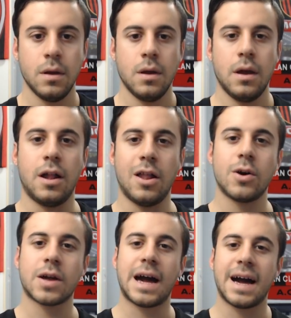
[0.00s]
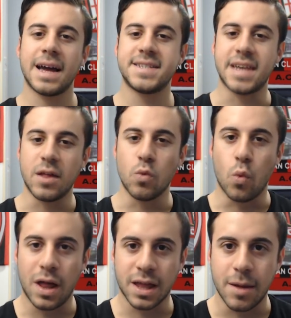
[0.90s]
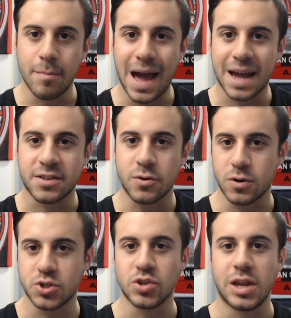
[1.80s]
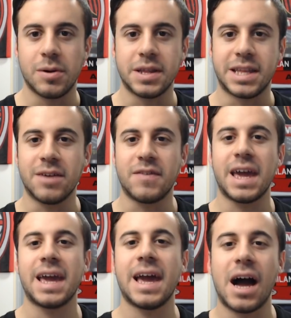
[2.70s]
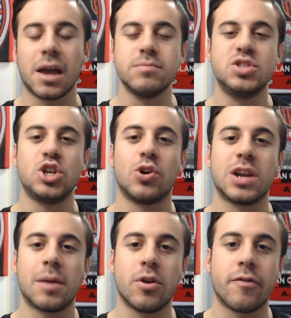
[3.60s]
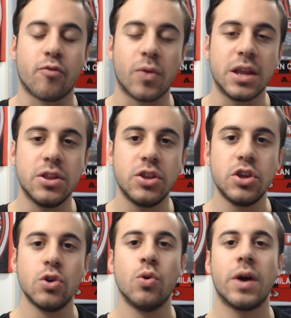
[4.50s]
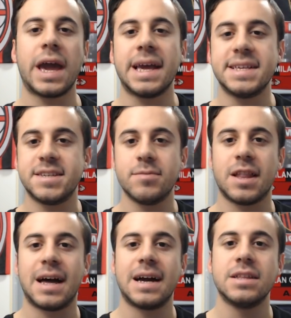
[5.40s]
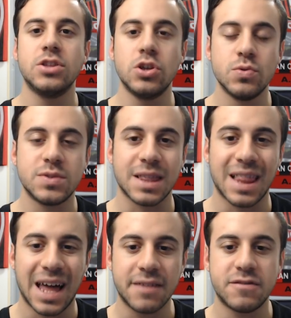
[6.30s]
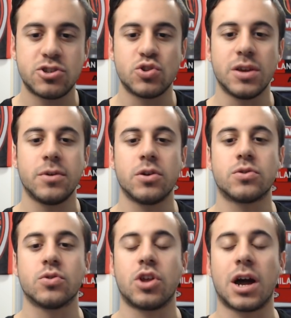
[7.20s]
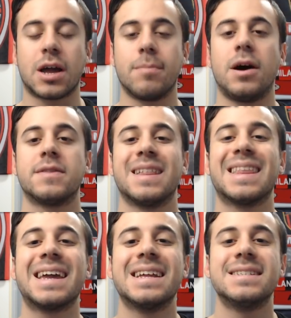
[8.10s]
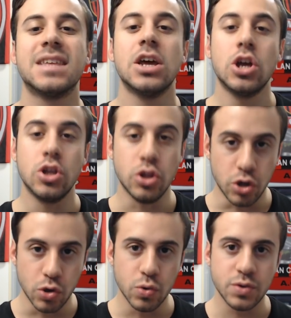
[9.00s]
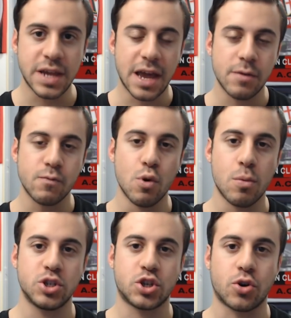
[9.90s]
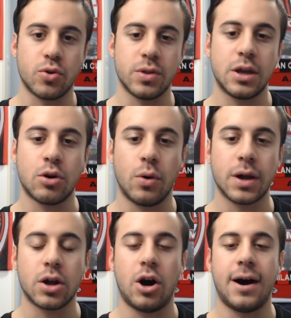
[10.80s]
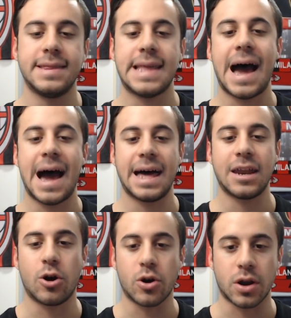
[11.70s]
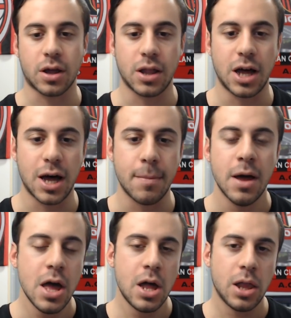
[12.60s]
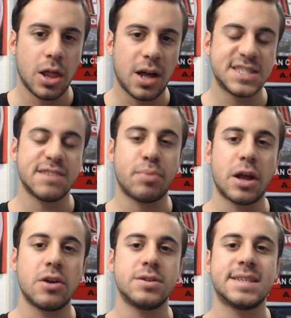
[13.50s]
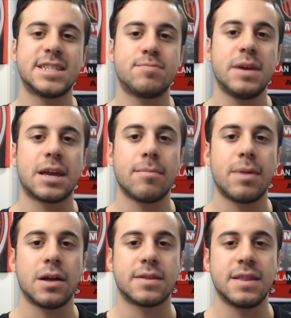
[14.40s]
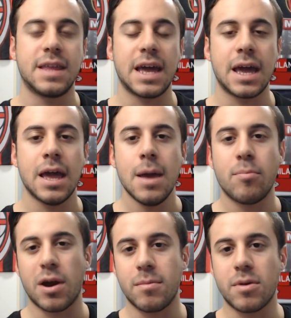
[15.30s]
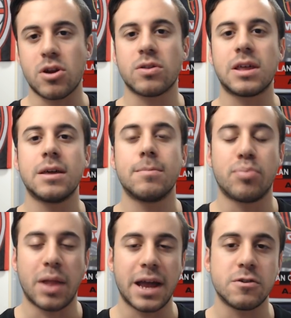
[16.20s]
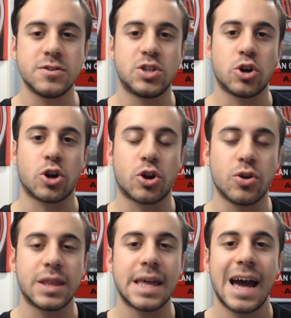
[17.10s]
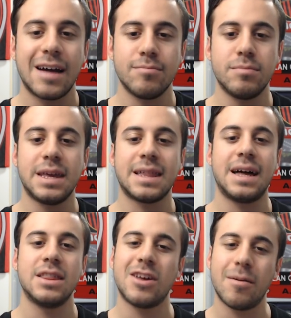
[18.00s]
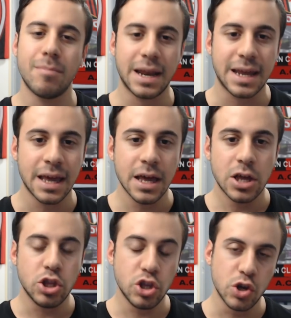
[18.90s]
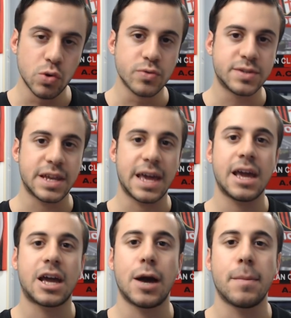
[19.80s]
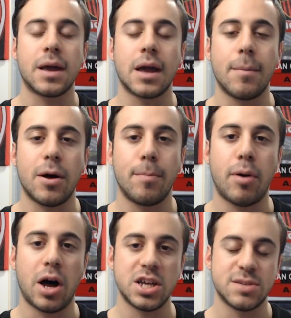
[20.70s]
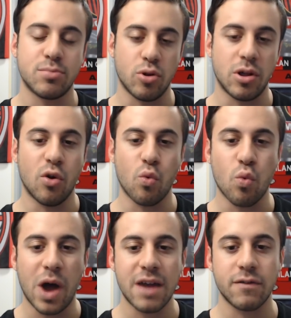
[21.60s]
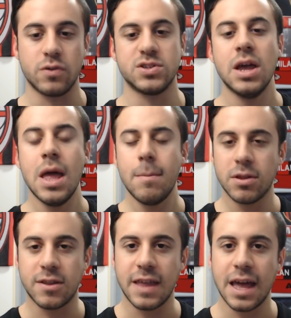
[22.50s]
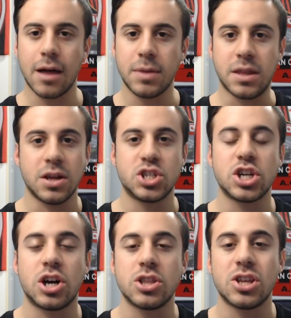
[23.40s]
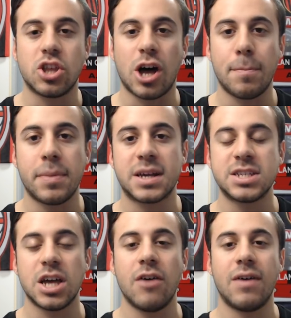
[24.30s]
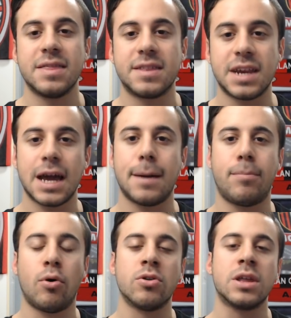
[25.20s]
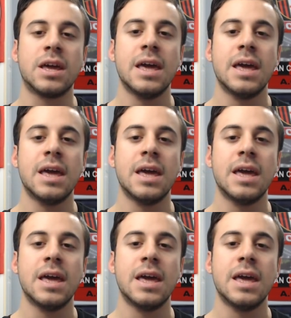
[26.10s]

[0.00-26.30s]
Hello guys and welcome back to Rossoneri TV. I'm Joe and I'm here for a new AC Milan news live stream here to talk about the latest news and rumors currently going on at our club. Lots of players to speak about today, primarily players that are currently at Milan. Not many news incoming about possible arrivals, but today I'll be touching on the topics of Andrea Poli,